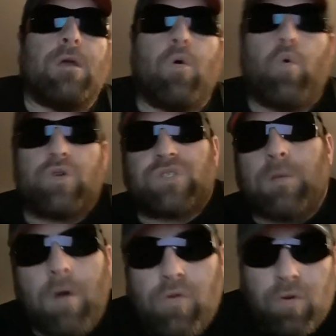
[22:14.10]
or
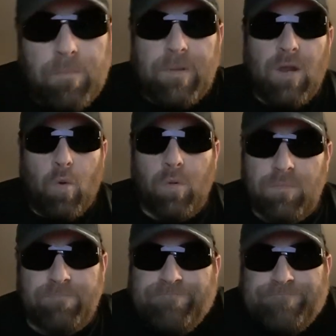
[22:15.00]
some other,
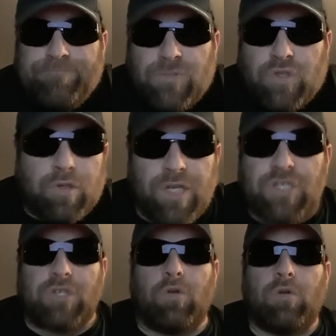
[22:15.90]

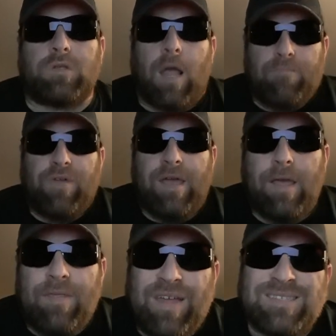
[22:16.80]
traditional type
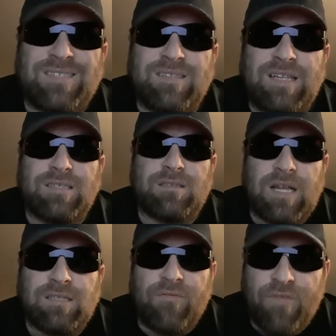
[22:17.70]
thing,
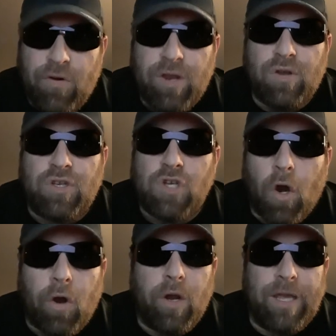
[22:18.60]
that's a very good
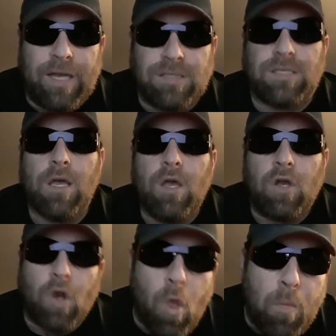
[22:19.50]
guard against
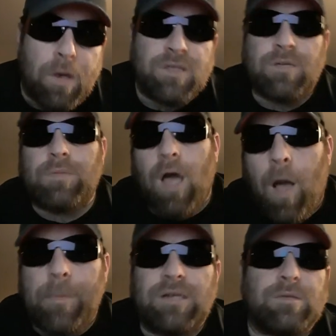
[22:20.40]
globalism,
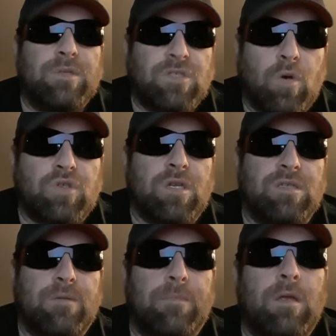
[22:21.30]
communism, and
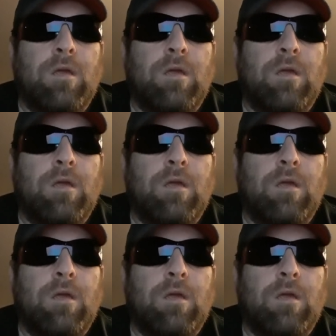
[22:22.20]
socialism.